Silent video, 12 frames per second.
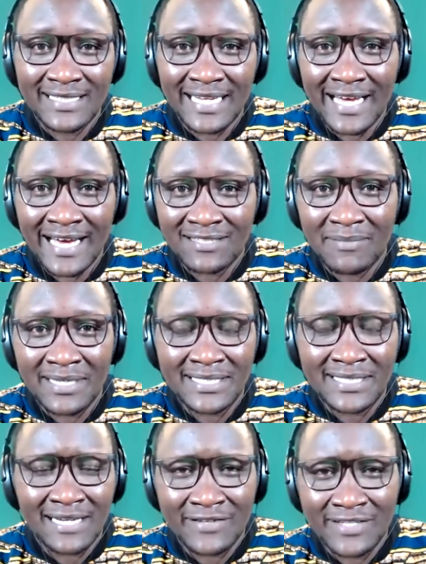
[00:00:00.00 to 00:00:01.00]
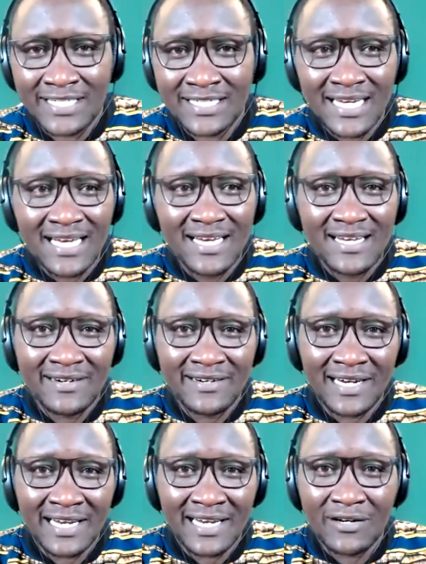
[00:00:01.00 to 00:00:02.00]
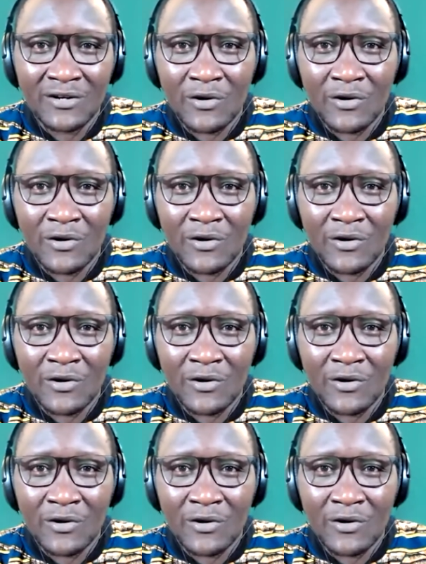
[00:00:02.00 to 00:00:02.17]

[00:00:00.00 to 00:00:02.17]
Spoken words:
then I ask myself, is it really